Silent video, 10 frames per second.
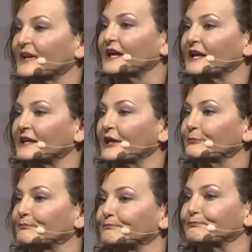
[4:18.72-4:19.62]
Yep,
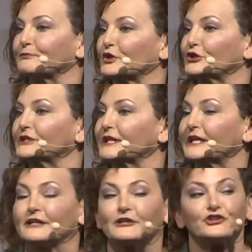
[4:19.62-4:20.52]
couldn't get
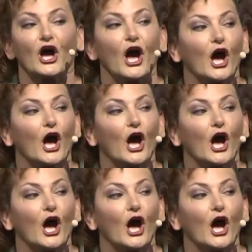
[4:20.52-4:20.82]
a job.